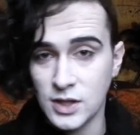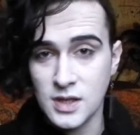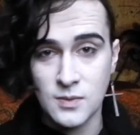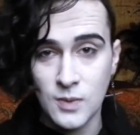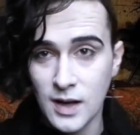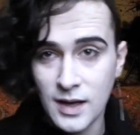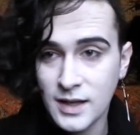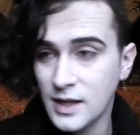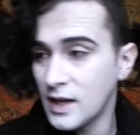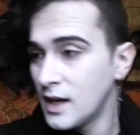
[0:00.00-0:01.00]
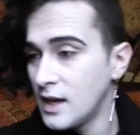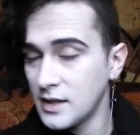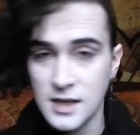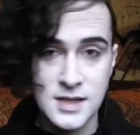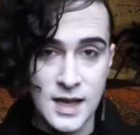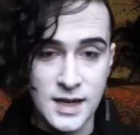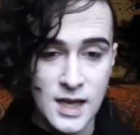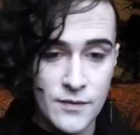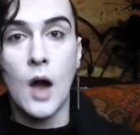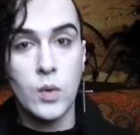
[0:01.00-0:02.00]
just work, this, that and the other.